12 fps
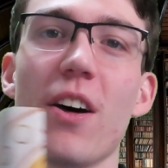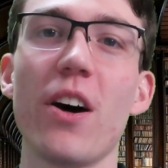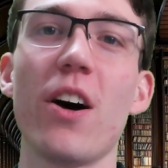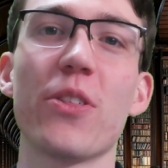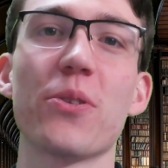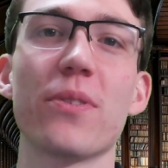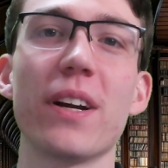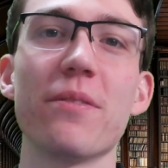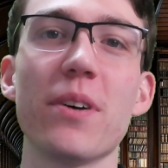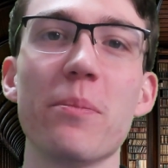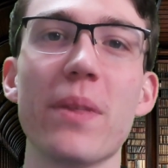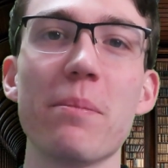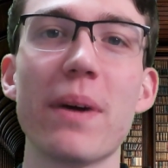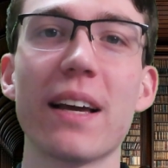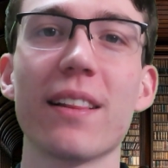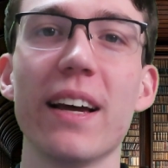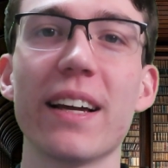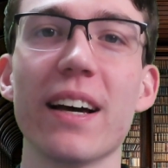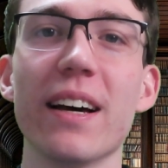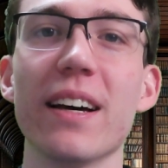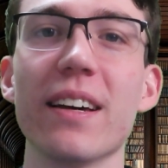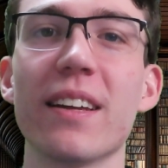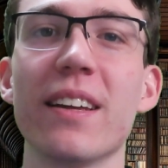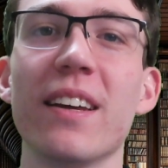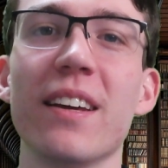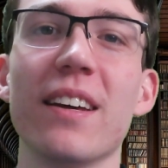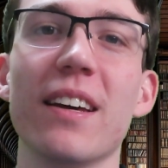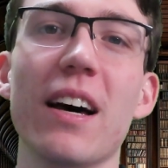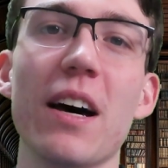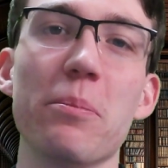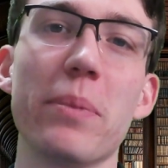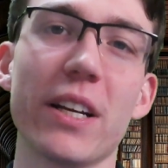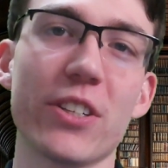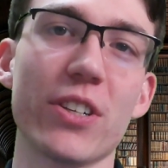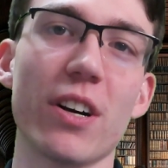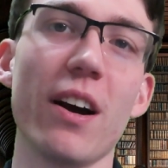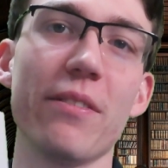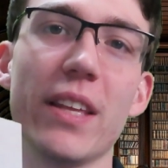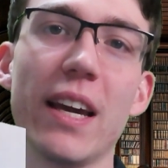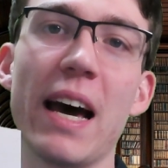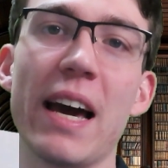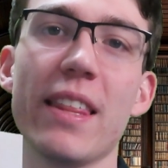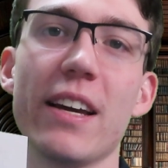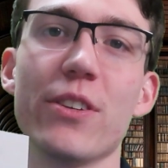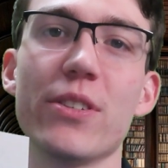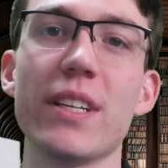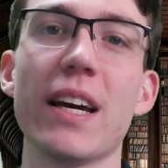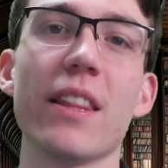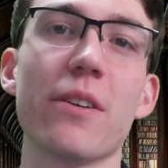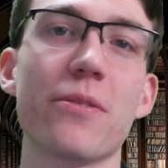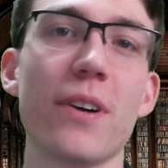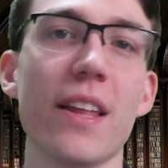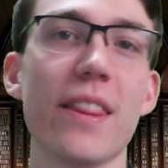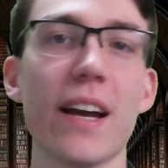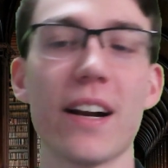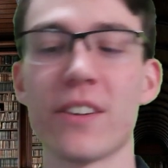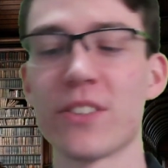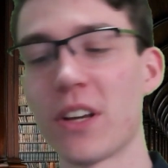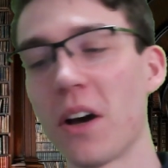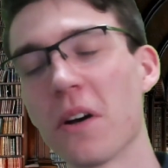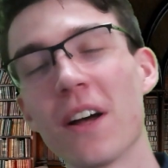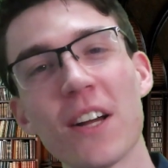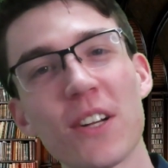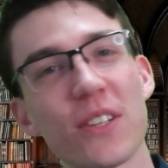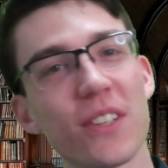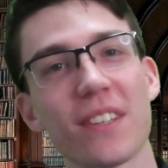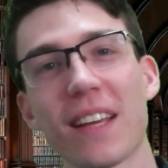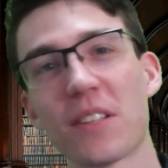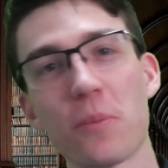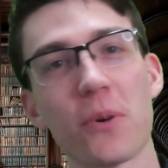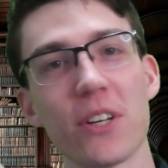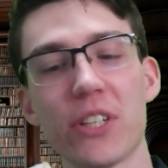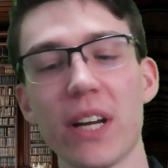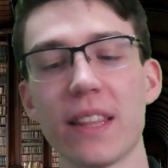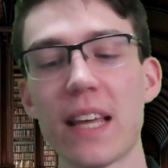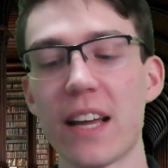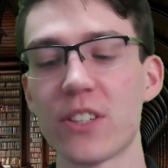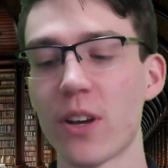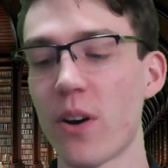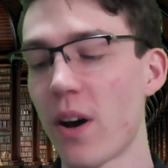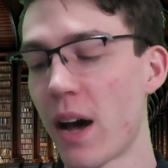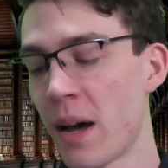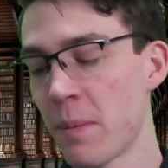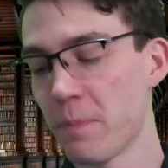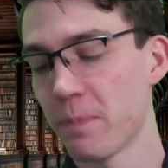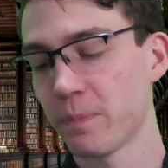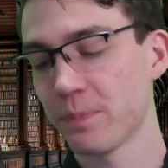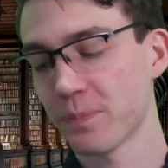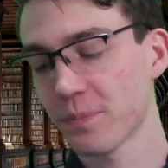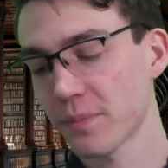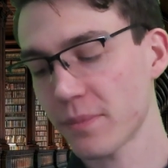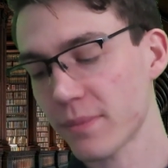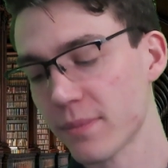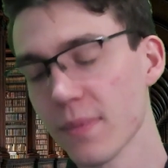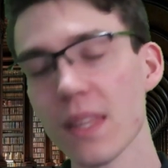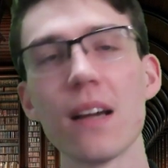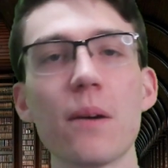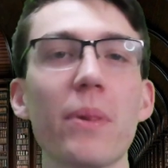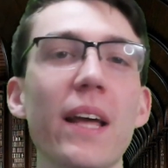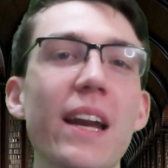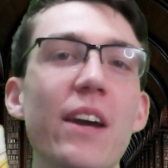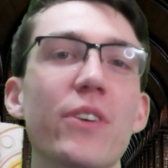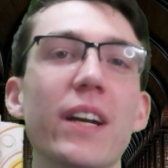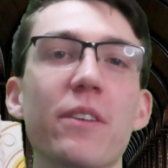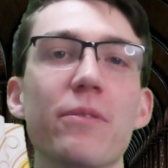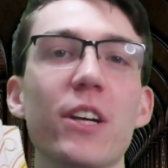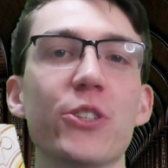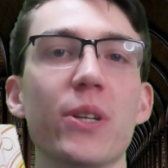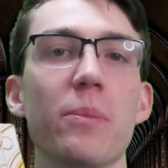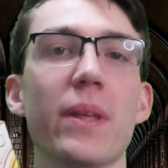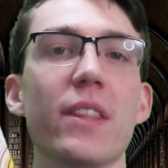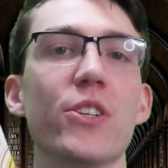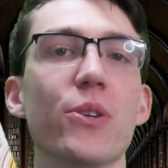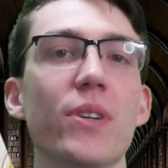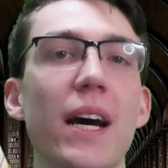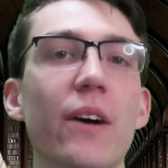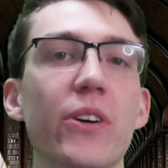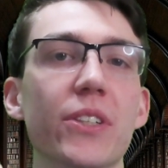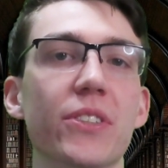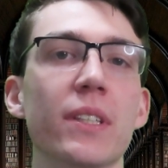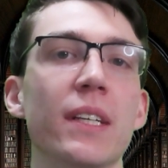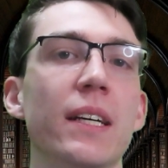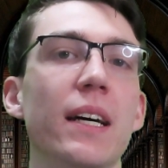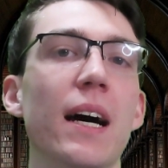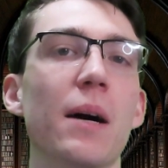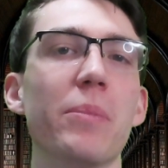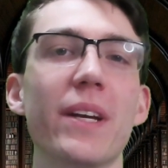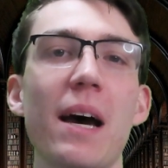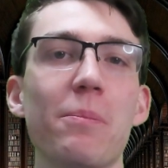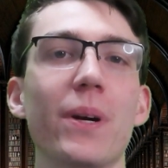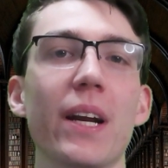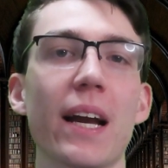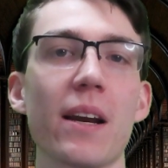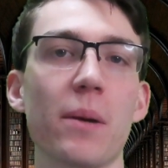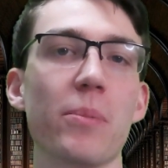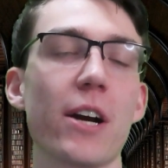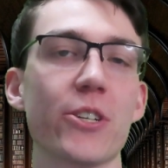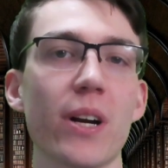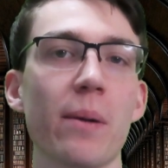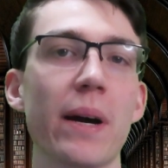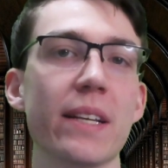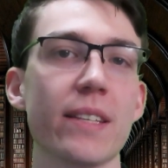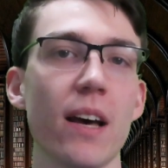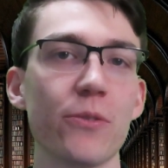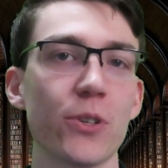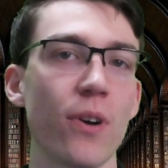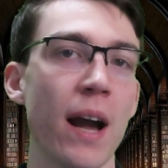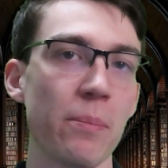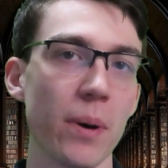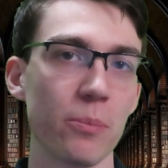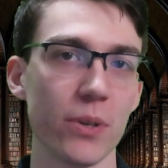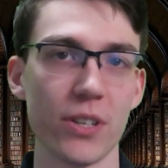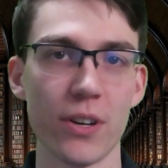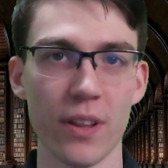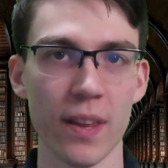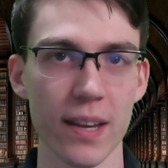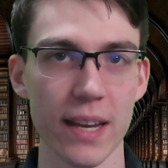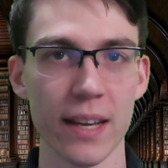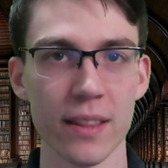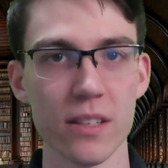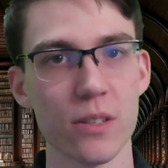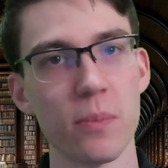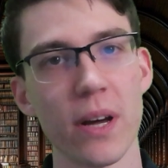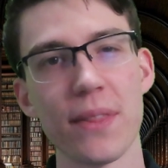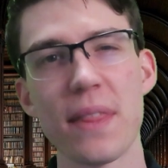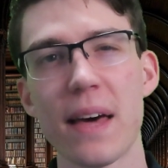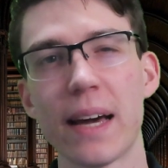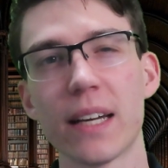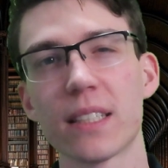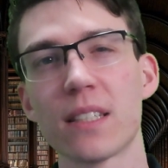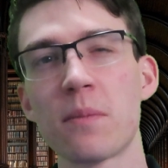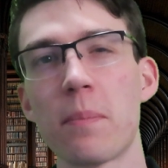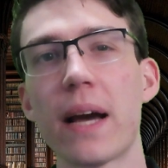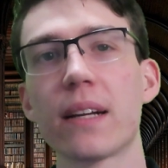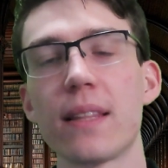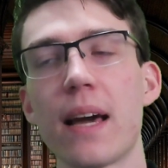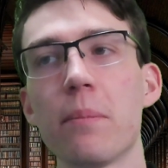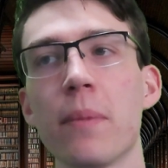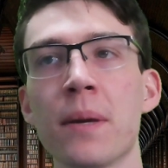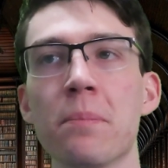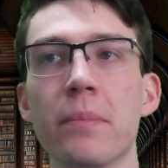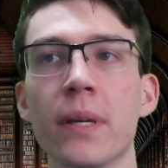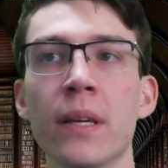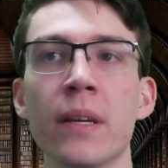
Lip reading: all three of them, they make like a picture of the eye that you see on the front there. So just let's appreciate that. So plan on reading Fellowship and the Two Towers, but not putting any pressure on myself to wrap up Return of the King this month. I expect that might